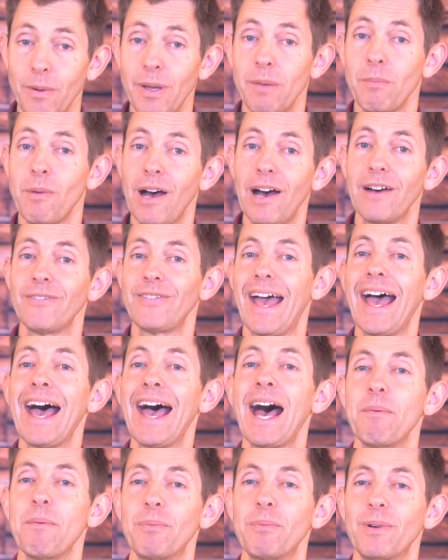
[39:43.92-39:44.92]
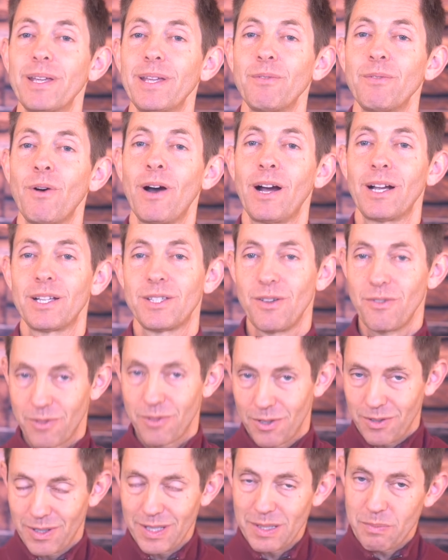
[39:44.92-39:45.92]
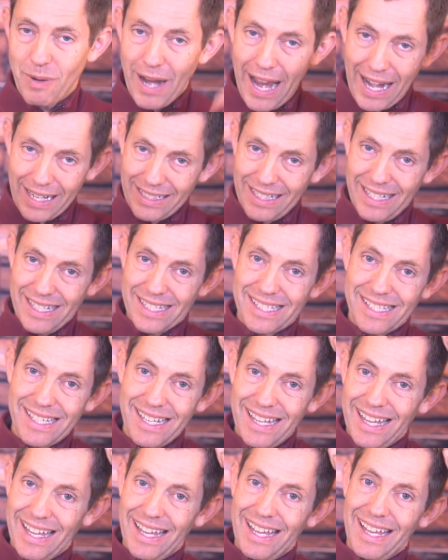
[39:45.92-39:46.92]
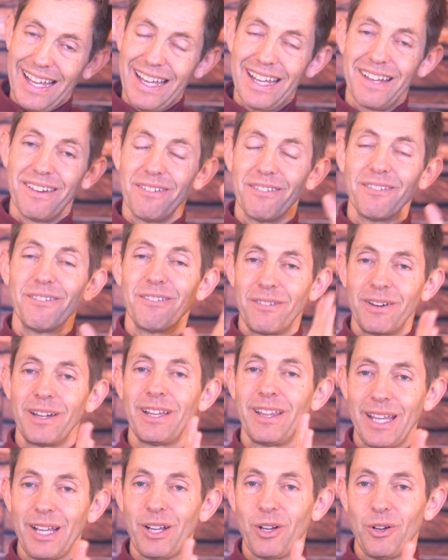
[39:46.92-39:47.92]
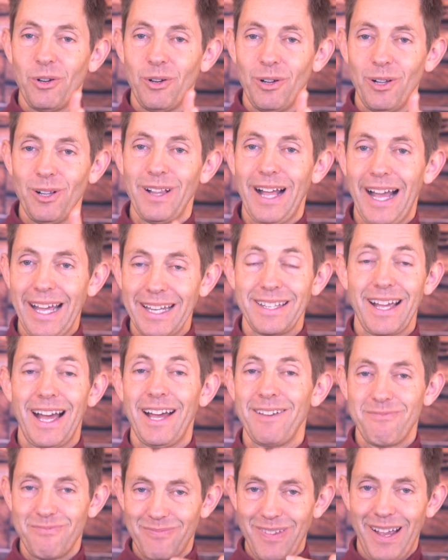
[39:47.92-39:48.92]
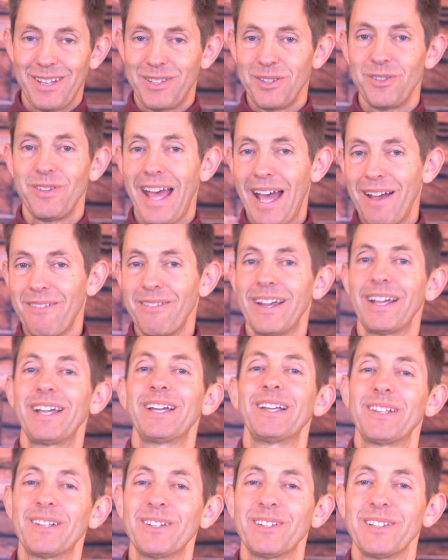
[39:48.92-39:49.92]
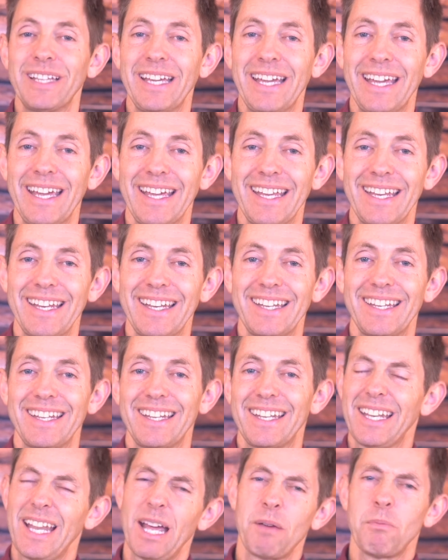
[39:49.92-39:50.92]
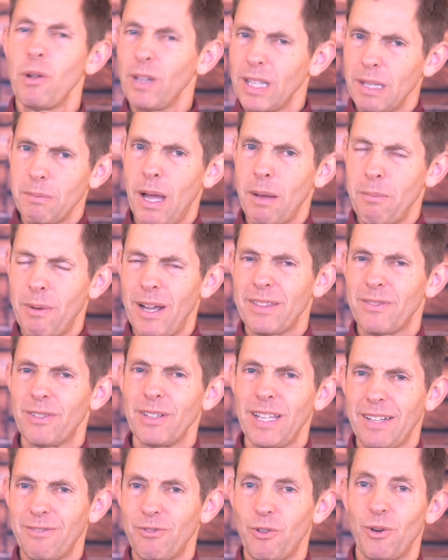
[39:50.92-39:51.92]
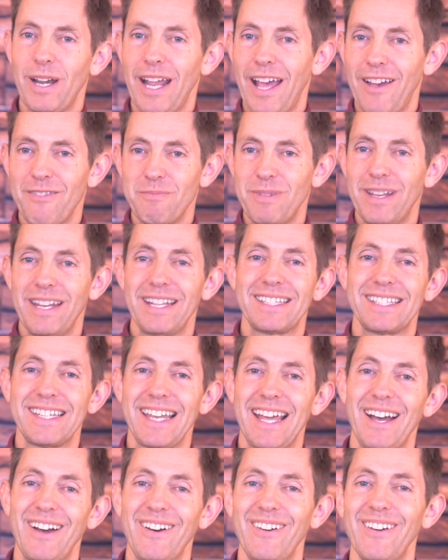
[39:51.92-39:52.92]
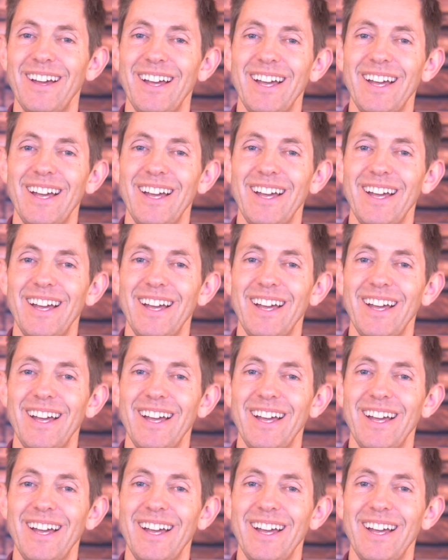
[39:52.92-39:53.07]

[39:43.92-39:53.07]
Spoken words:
Wim Hof app, where he walks you through his practice. Really cool. I do that regularly, and I'm holding my breath for like 4.5 minutes now,